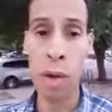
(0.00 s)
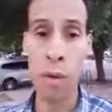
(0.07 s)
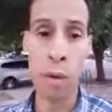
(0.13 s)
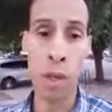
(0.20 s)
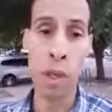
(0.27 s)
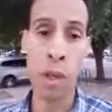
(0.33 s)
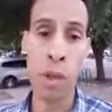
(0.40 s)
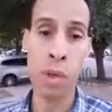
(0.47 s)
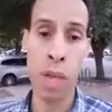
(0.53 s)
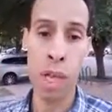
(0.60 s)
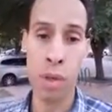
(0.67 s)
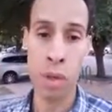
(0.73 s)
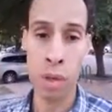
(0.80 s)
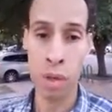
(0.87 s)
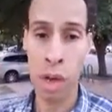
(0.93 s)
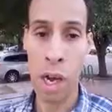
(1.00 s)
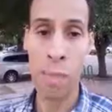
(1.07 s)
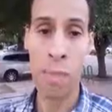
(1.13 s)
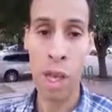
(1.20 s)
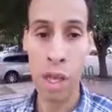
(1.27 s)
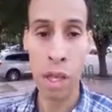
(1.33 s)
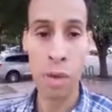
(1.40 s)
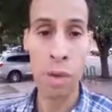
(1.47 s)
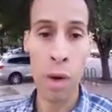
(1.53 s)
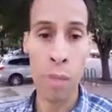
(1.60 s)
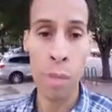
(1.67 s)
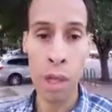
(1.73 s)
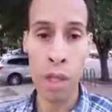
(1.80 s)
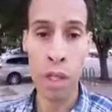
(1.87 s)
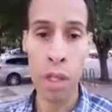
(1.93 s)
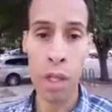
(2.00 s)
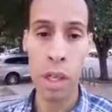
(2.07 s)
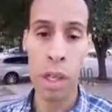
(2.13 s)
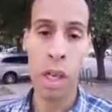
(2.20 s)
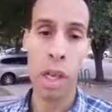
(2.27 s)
And for those that subscribe, thank you very much.